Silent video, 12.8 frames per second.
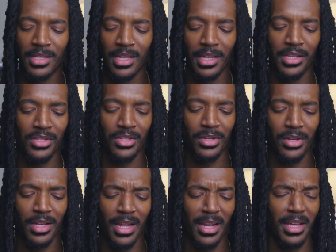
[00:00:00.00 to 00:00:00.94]
the listener
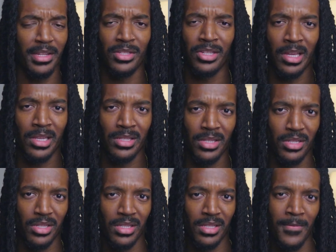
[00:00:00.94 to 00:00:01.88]
kind of like a chance to
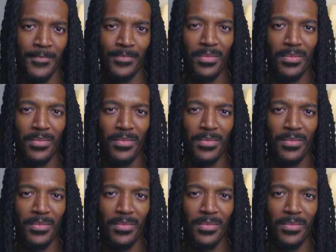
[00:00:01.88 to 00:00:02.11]
just